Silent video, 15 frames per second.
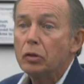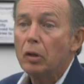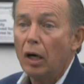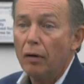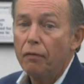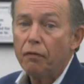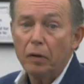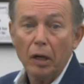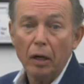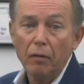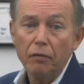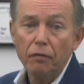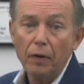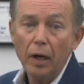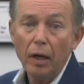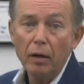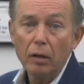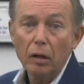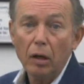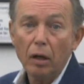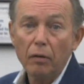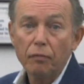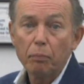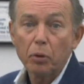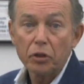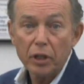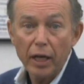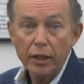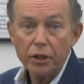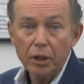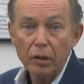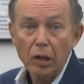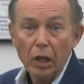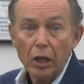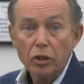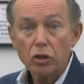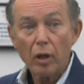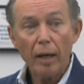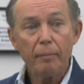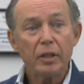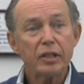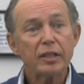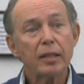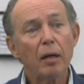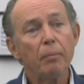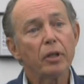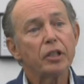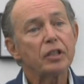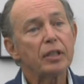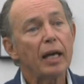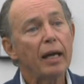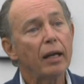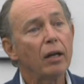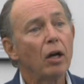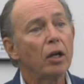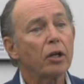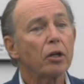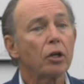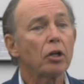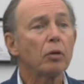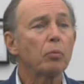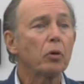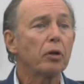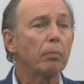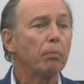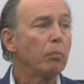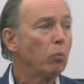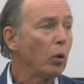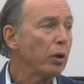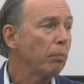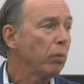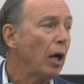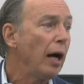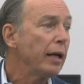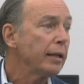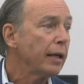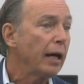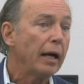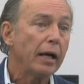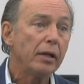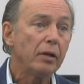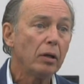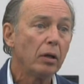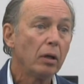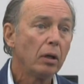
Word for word: of, of, uh, of protection. So that means somebody standing on a curb with, with a blind cane